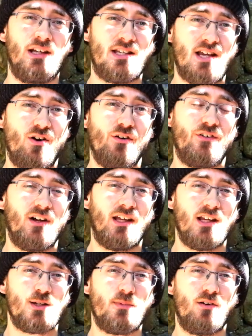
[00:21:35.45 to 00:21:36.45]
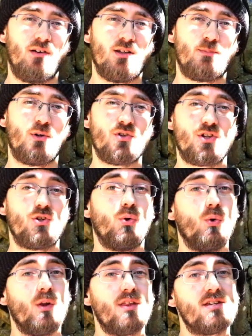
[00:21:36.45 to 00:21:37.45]
a terrifying experience because the
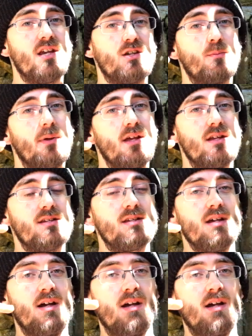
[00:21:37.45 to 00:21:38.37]
taller the setup is,